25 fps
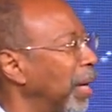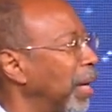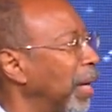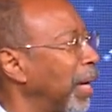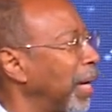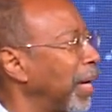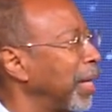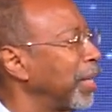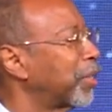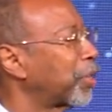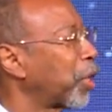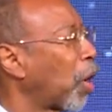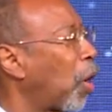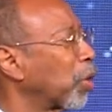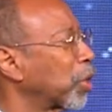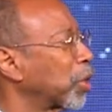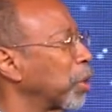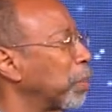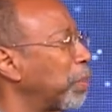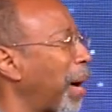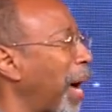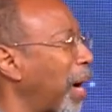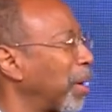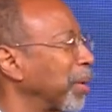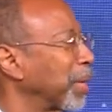He talked
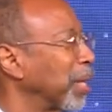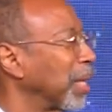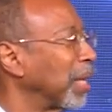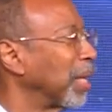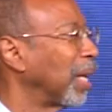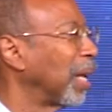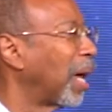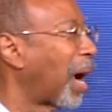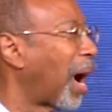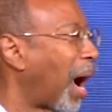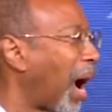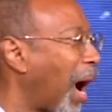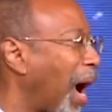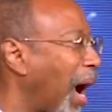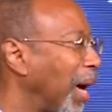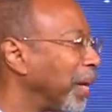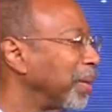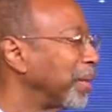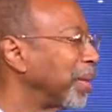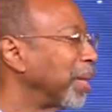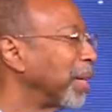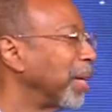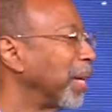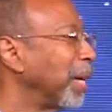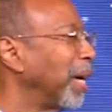about it a lot.
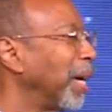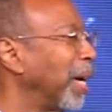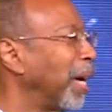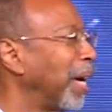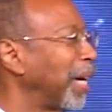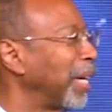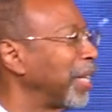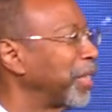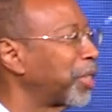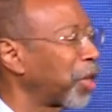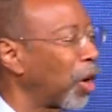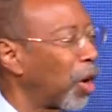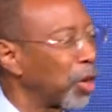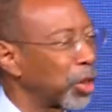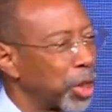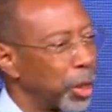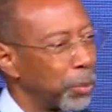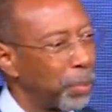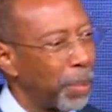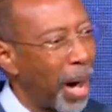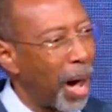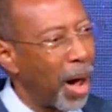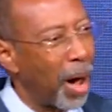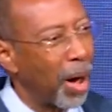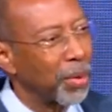He talked
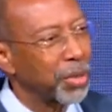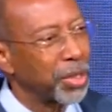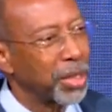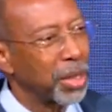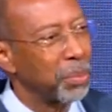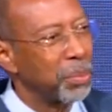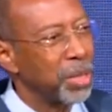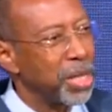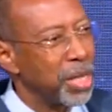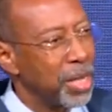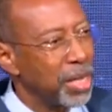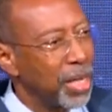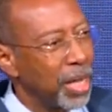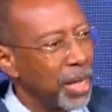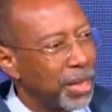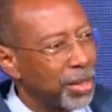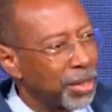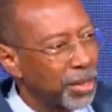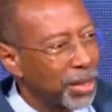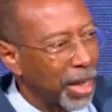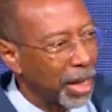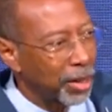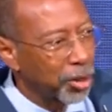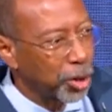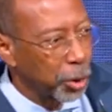about some yeast
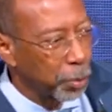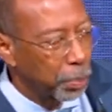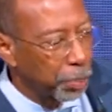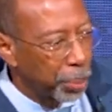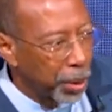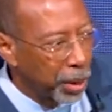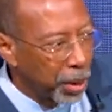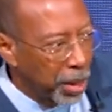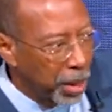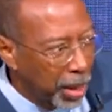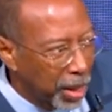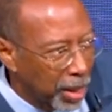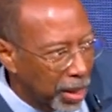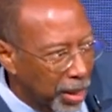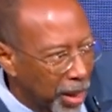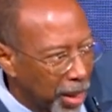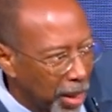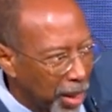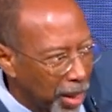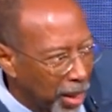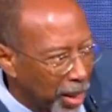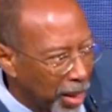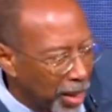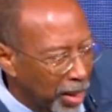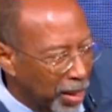that you put in
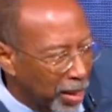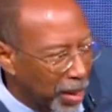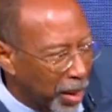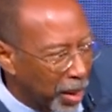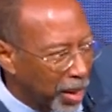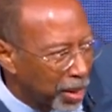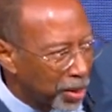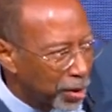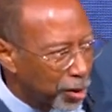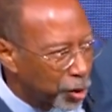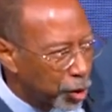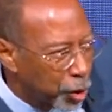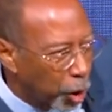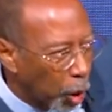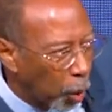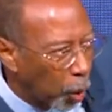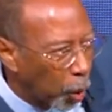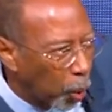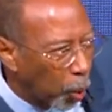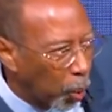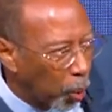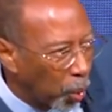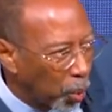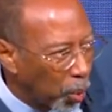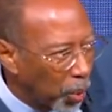
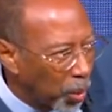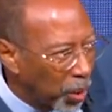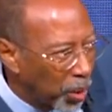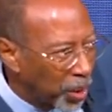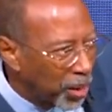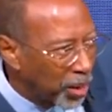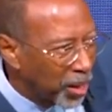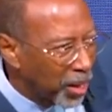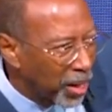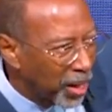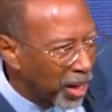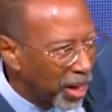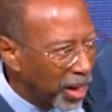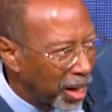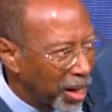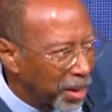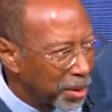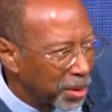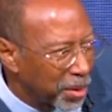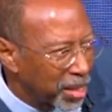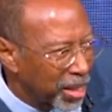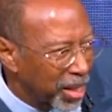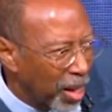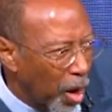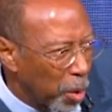dough,
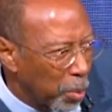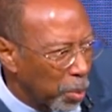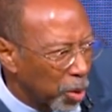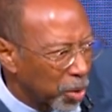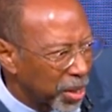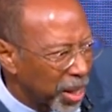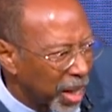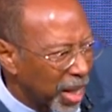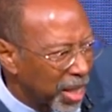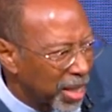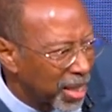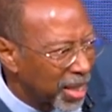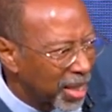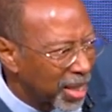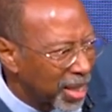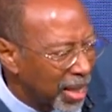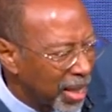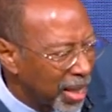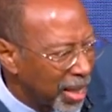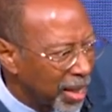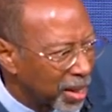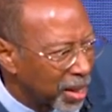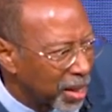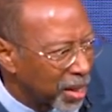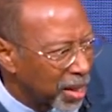almost
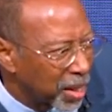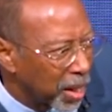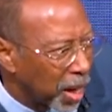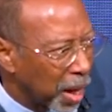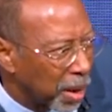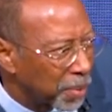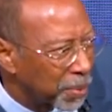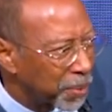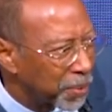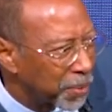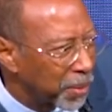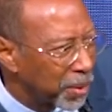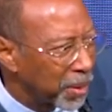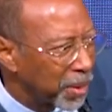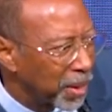unseen stuff.